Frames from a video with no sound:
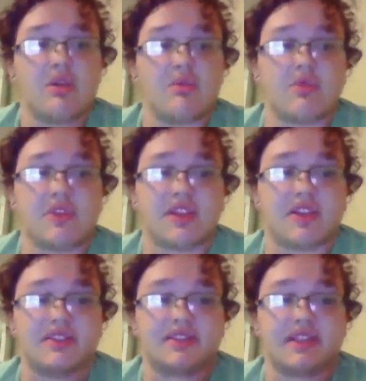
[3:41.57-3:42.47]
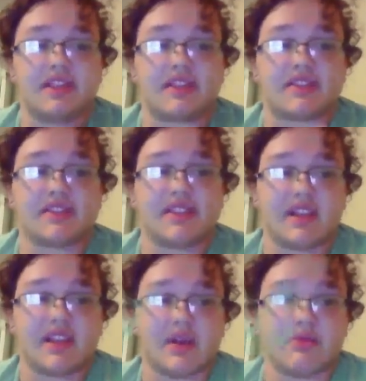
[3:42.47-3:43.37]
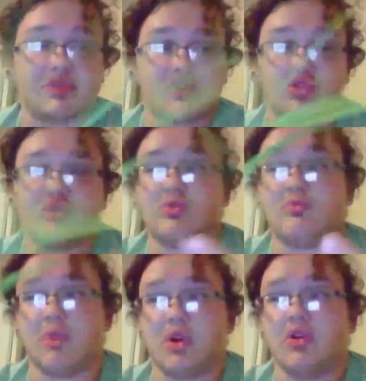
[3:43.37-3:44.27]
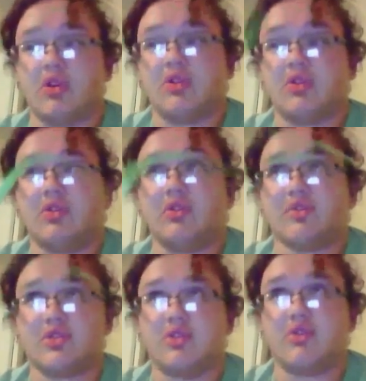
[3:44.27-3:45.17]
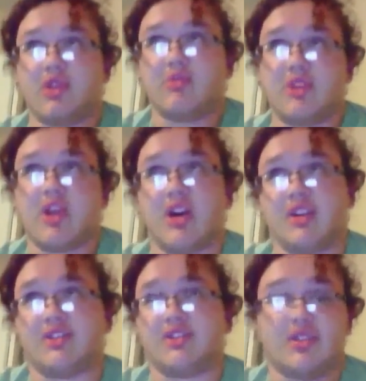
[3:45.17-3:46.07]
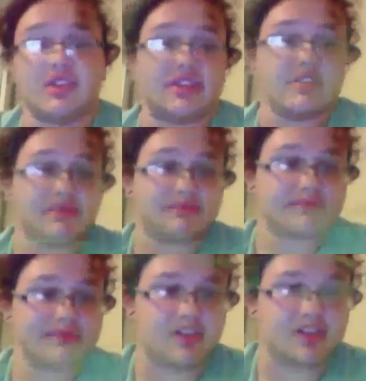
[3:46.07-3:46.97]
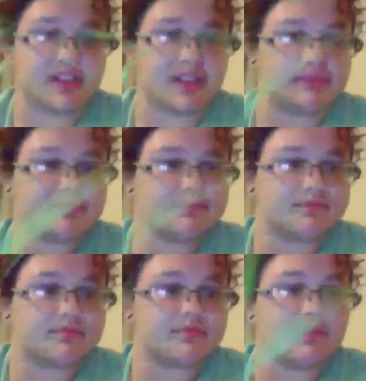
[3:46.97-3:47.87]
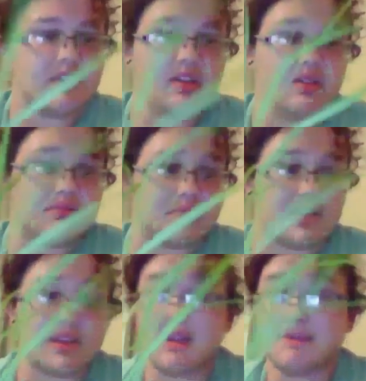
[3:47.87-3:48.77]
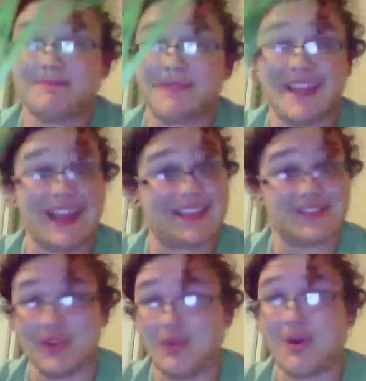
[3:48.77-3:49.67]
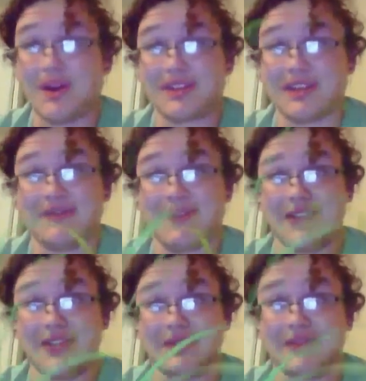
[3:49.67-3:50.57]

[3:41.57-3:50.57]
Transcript: because it's set up to burn so incredibly hot so that it does that. But yeah, it has no wildlife value.